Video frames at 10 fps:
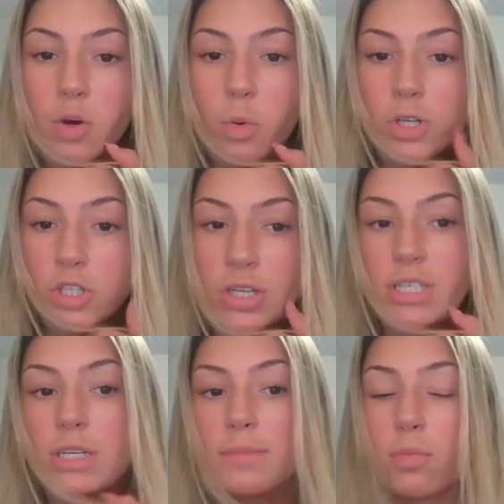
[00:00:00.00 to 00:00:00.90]
which
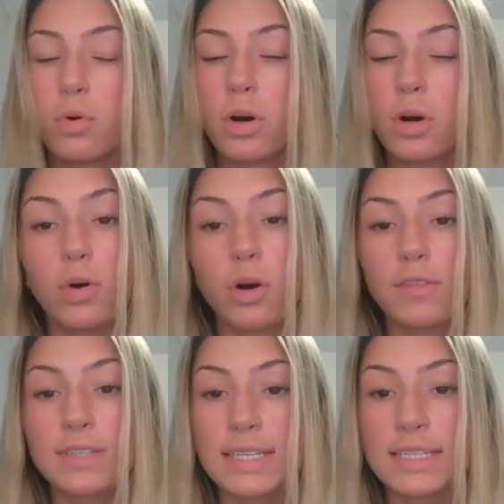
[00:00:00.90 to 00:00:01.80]
leads to more and more
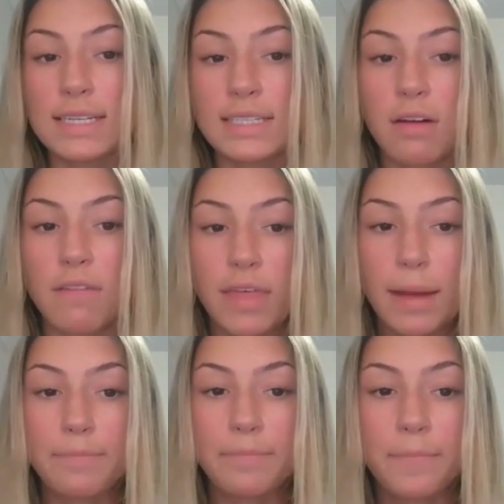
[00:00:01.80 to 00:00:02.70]
resistance of
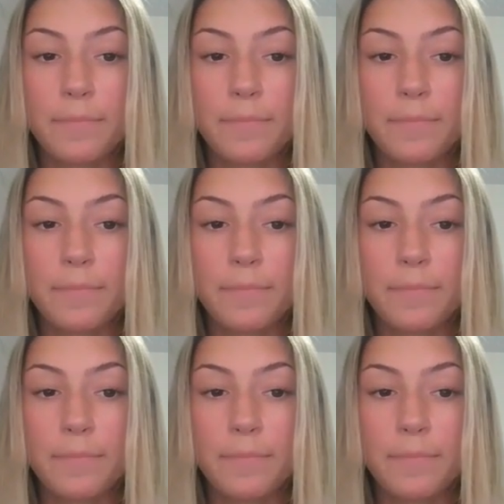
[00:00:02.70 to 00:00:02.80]
them.